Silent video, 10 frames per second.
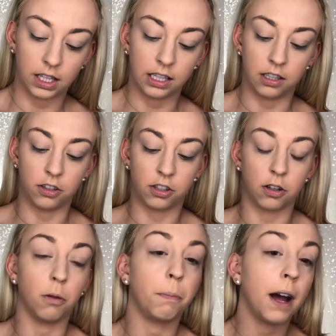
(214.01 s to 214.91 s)
And then just
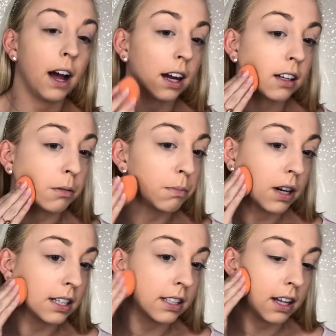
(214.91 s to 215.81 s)
go back and
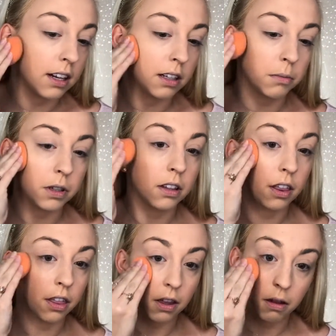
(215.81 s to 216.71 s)
press that in
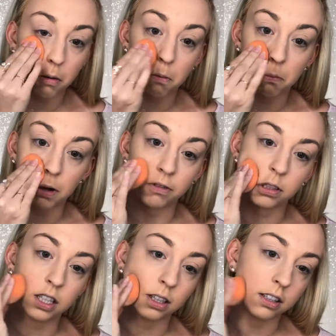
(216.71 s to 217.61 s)
with my
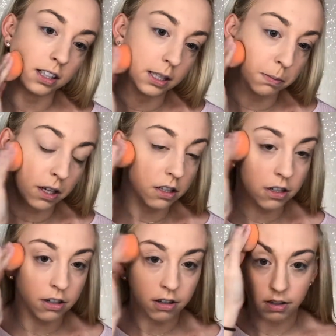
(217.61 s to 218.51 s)
Real Techniques sponge.